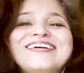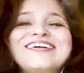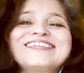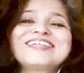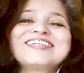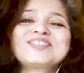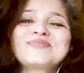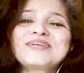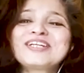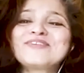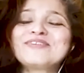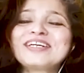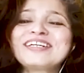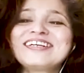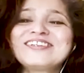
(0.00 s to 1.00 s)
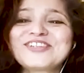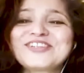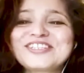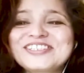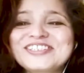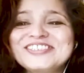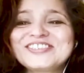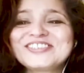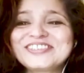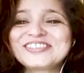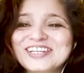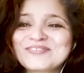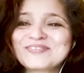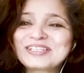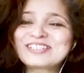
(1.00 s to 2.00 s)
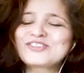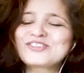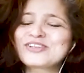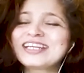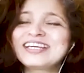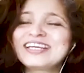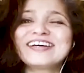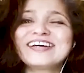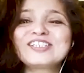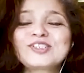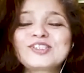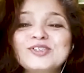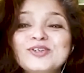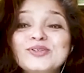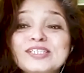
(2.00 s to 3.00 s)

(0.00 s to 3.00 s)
That's been a very interesting journey. It's really nice to know.